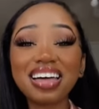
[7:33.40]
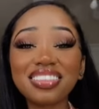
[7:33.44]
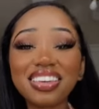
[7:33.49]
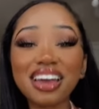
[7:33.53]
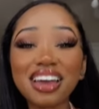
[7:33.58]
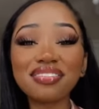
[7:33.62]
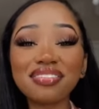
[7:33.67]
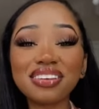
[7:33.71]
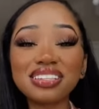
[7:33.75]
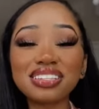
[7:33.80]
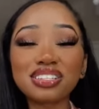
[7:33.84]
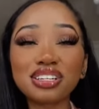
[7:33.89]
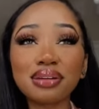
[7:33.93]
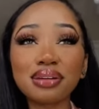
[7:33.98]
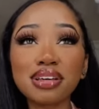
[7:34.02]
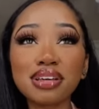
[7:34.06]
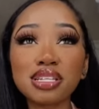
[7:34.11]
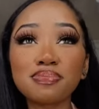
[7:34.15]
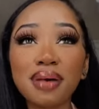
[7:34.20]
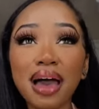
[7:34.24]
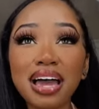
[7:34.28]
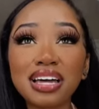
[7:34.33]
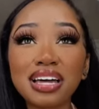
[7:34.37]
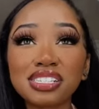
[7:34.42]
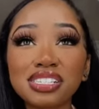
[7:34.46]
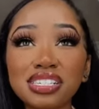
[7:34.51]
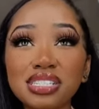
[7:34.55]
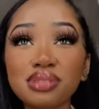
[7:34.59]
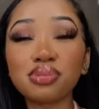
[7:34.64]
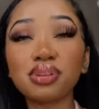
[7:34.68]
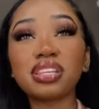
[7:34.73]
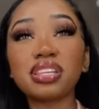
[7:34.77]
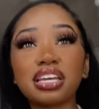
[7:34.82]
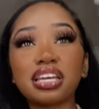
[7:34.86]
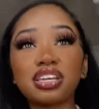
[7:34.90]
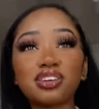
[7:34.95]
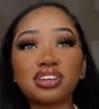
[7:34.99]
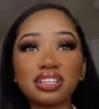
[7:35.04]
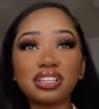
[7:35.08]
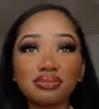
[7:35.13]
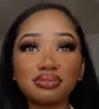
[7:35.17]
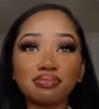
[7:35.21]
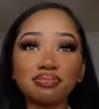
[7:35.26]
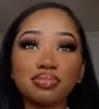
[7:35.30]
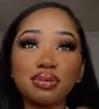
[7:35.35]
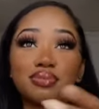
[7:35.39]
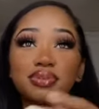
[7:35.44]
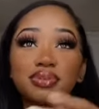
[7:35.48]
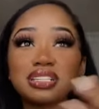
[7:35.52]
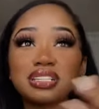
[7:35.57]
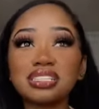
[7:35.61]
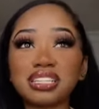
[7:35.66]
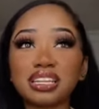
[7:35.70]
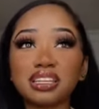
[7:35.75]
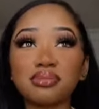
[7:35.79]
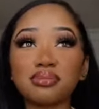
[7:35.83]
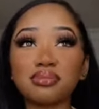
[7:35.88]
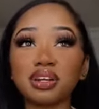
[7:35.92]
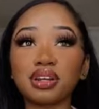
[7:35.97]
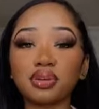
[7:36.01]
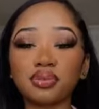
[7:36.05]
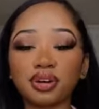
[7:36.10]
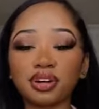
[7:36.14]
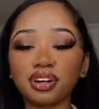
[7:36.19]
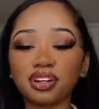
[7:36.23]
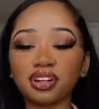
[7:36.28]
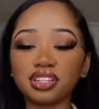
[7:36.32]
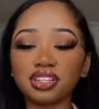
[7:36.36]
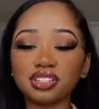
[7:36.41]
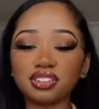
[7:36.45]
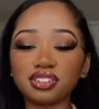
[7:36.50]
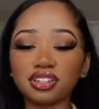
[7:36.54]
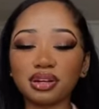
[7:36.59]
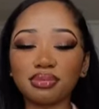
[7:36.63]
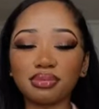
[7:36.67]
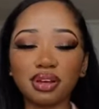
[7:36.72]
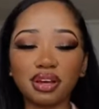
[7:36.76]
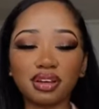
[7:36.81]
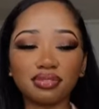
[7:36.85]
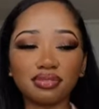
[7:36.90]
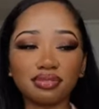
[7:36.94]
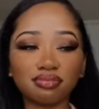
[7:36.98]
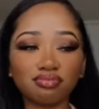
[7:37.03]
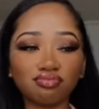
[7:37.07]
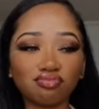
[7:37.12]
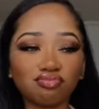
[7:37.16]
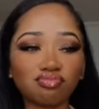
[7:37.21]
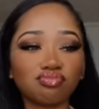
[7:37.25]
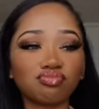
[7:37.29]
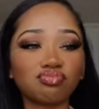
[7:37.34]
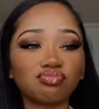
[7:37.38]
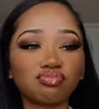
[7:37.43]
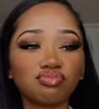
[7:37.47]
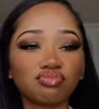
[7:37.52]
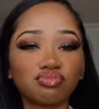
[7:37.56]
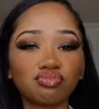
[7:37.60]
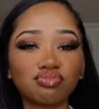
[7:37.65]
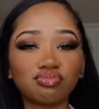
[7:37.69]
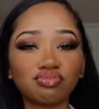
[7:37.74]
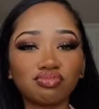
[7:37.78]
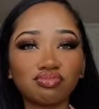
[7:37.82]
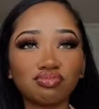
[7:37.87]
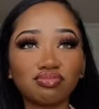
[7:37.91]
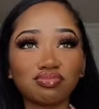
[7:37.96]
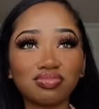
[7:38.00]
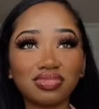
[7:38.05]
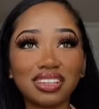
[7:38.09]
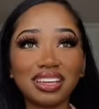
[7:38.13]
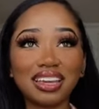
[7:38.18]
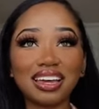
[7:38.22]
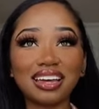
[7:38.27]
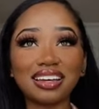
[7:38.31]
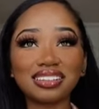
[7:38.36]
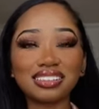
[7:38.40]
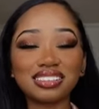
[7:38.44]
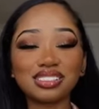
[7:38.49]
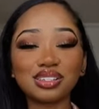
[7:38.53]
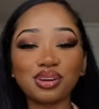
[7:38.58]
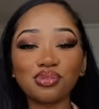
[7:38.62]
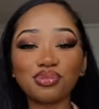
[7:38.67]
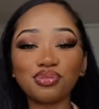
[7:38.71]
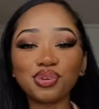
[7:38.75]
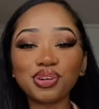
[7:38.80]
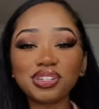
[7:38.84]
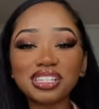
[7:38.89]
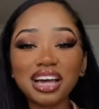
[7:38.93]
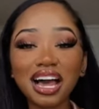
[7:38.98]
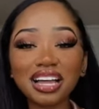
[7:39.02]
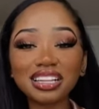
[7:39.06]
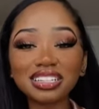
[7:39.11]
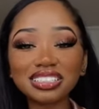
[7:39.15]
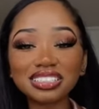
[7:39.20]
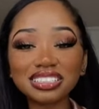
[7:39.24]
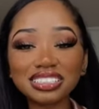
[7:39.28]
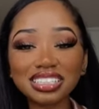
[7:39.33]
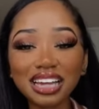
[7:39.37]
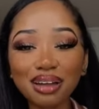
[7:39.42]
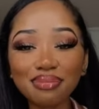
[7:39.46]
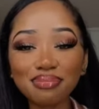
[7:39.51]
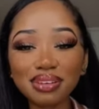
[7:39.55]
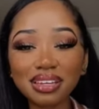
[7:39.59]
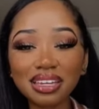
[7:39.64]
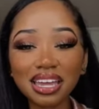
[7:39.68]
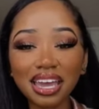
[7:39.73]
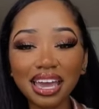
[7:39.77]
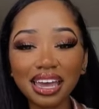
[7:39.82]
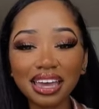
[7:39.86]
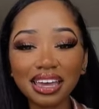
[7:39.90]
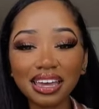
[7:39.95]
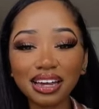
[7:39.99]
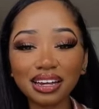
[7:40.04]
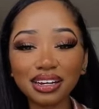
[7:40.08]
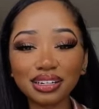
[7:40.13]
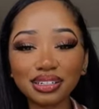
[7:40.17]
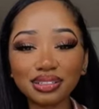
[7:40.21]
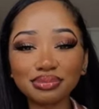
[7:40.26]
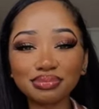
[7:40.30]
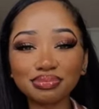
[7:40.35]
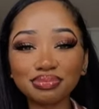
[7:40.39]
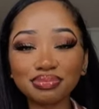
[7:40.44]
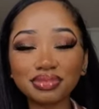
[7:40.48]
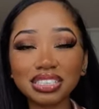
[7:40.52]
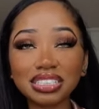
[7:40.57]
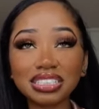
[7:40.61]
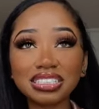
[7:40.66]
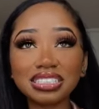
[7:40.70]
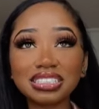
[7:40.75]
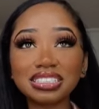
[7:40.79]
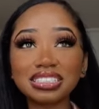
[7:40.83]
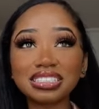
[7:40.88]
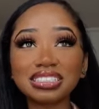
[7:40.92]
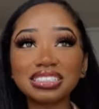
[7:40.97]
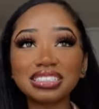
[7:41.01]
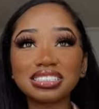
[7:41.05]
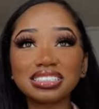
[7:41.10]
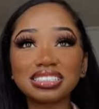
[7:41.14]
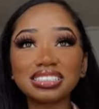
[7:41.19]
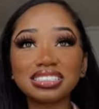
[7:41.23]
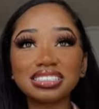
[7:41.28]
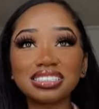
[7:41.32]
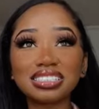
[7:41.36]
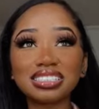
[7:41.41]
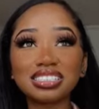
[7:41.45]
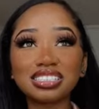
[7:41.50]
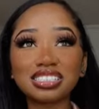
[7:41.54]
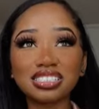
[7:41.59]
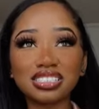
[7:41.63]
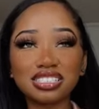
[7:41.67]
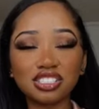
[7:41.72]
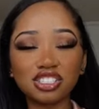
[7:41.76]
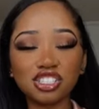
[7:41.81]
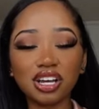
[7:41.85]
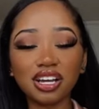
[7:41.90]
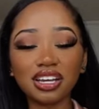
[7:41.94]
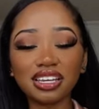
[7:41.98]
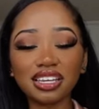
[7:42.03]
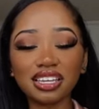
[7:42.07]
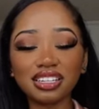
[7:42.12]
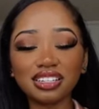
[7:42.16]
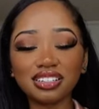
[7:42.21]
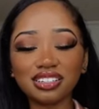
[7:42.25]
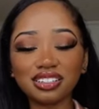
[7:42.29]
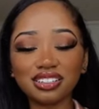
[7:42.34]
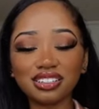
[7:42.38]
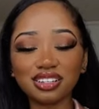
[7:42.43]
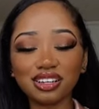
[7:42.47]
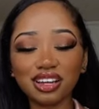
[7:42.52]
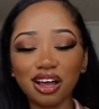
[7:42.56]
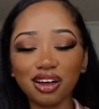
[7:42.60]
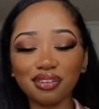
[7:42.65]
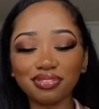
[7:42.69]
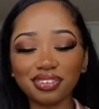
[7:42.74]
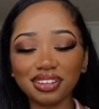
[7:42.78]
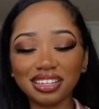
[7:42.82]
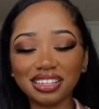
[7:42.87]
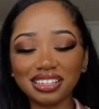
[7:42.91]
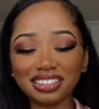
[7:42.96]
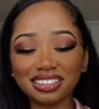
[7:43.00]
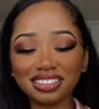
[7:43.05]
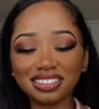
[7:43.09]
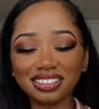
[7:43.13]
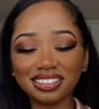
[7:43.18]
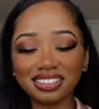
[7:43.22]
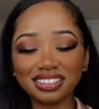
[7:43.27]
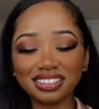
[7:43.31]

yeah, they have Instagram has badges where like you can people can send you money while you're on Instagram. Really? Yeah. So four dollars got me a um Dunkin' coffee.